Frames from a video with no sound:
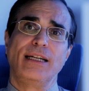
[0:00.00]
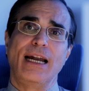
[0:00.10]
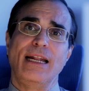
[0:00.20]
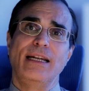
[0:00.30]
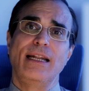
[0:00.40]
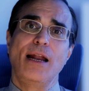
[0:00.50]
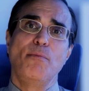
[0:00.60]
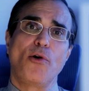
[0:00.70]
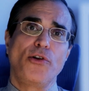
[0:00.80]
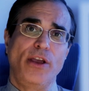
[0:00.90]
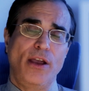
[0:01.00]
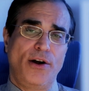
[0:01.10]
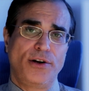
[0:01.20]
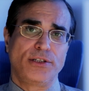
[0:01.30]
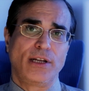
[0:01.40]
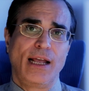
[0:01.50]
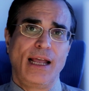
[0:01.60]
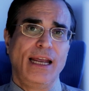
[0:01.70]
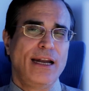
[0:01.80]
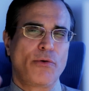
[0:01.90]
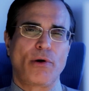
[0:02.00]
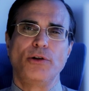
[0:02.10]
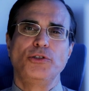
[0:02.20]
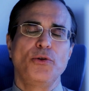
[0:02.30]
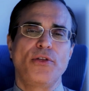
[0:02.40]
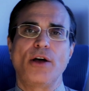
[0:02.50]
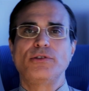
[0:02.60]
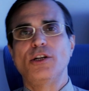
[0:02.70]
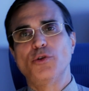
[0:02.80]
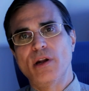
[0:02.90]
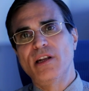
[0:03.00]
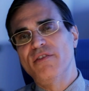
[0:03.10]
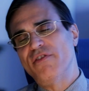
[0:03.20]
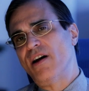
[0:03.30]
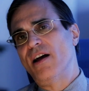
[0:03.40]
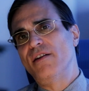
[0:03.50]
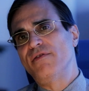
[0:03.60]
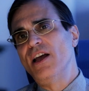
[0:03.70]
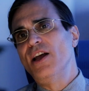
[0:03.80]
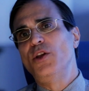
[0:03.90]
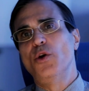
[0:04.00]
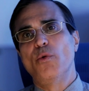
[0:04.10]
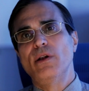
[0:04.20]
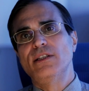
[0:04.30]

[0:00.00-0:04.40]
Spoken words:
that in 10 more years, in around 2025, you will